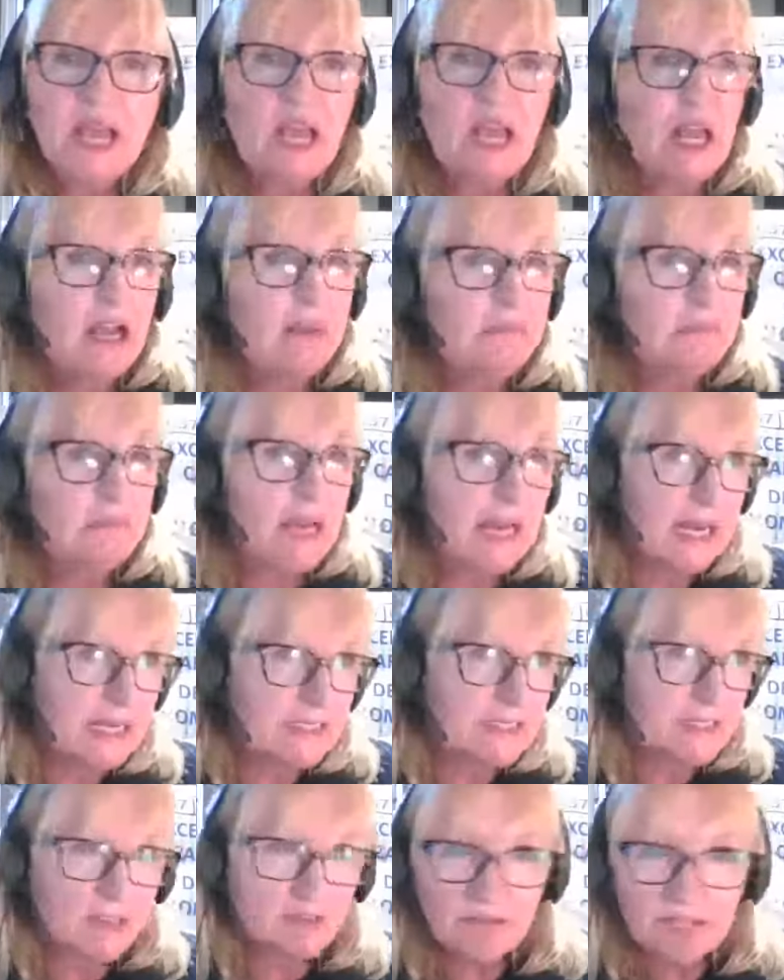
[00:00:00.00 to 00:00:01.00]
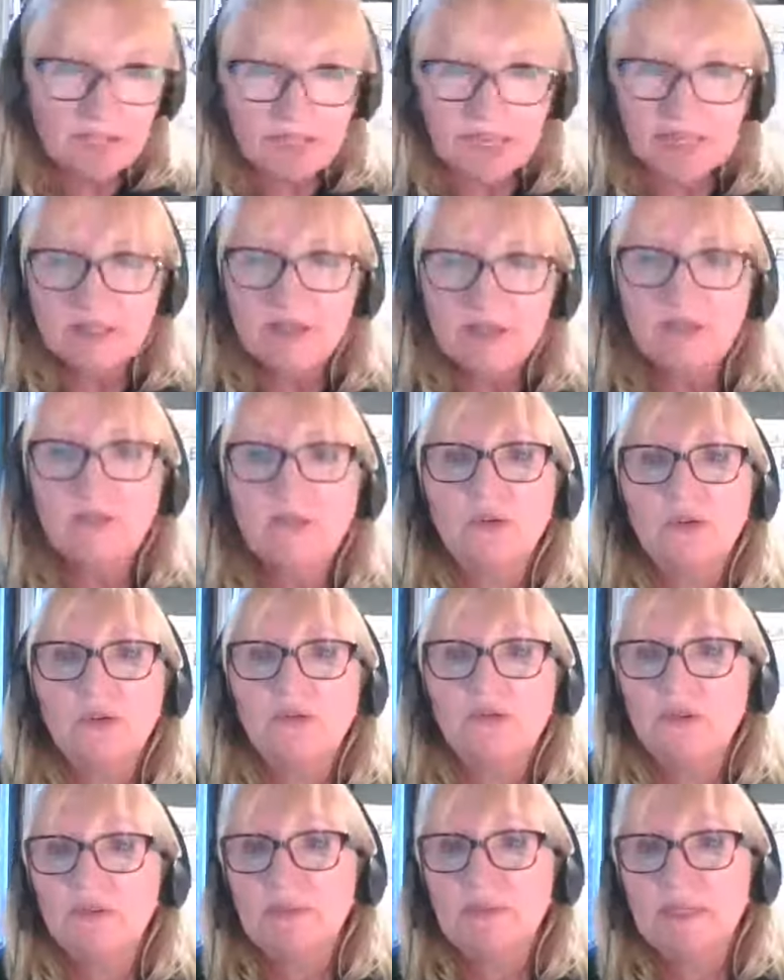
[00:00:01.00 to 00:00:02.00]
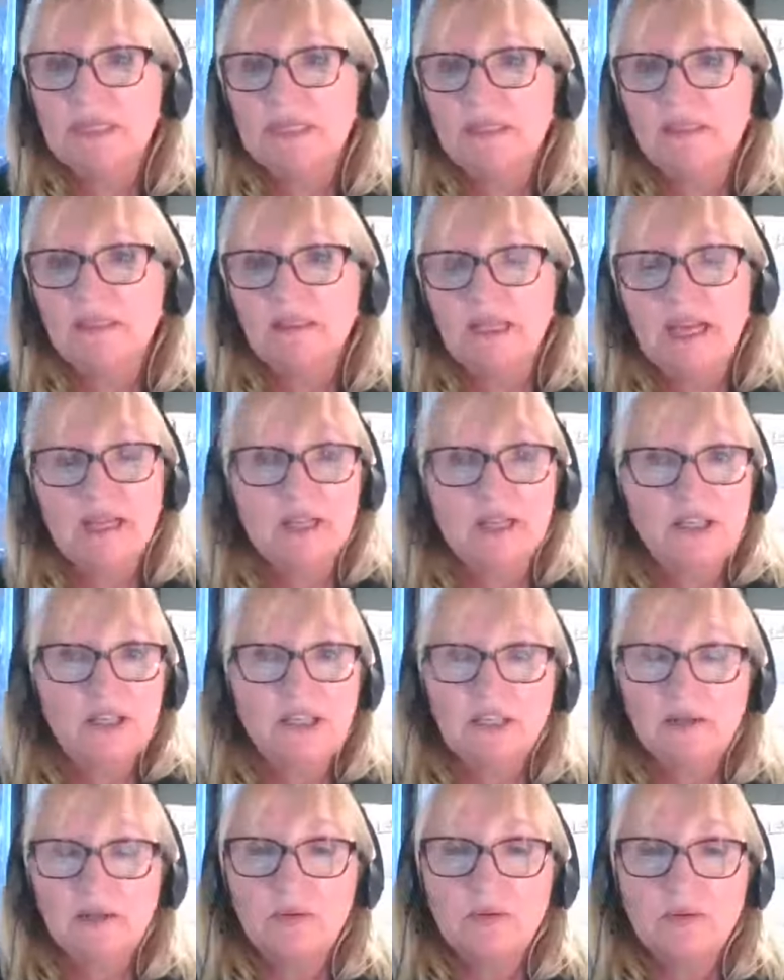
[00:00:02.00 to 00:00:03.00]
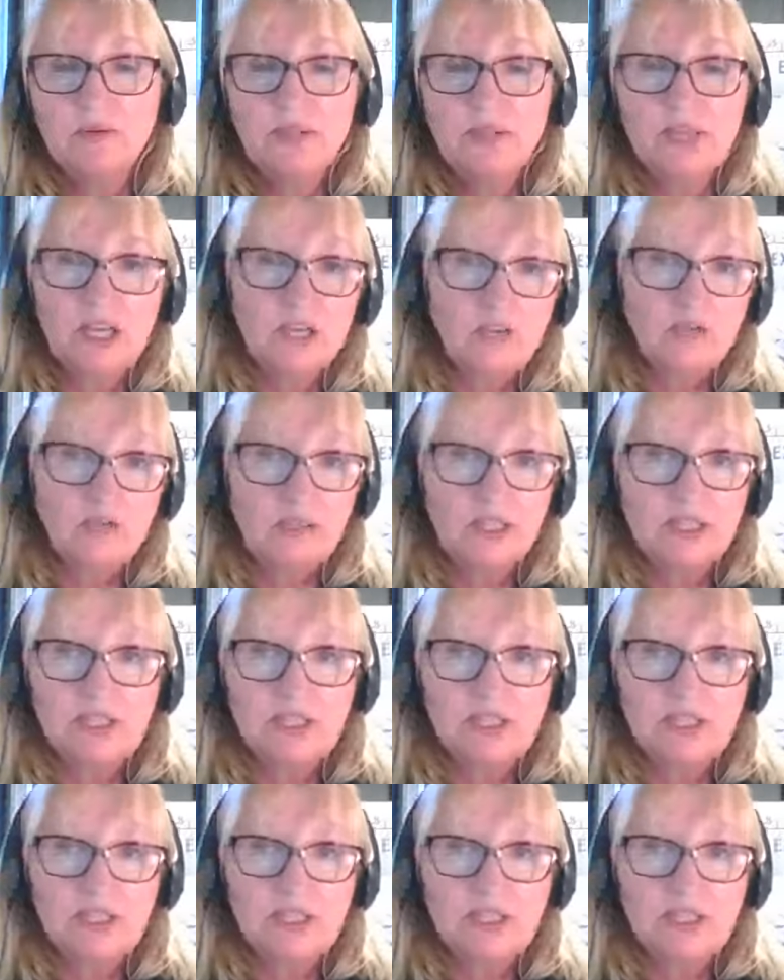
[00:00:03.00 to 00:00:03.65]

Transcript: Um, and I don't think I saw all of them until actually the quiz was over.